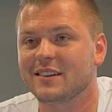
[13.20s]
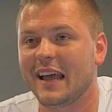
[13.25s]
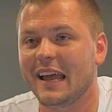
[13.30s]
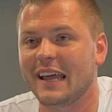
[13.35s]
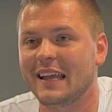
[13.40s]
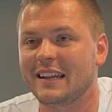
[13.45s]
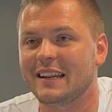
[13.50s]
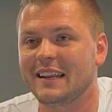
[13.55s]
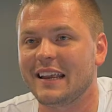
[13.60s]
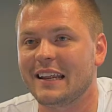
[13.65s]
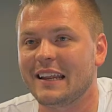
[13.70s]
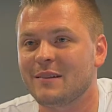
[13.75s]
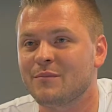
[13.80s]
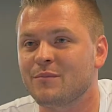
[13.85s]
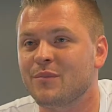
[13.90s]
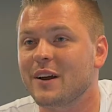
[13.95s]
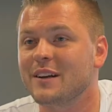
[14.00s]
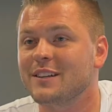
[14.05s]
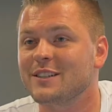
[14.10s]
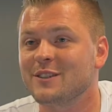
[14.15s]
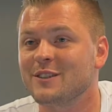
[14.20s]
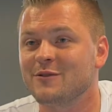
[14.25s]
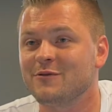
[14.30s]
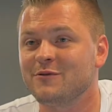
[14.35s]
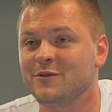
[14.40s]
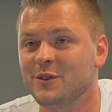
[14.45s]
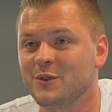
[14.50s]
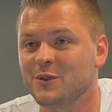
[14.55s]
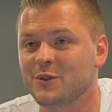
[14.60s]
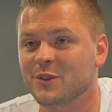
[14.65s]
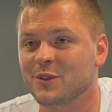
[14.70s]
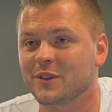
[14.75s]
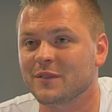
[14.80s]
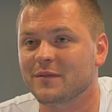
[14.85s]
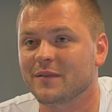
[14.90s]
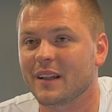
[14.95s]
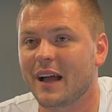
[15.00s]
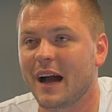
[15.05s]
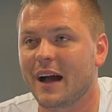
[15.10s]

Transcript: and, and embrace the future?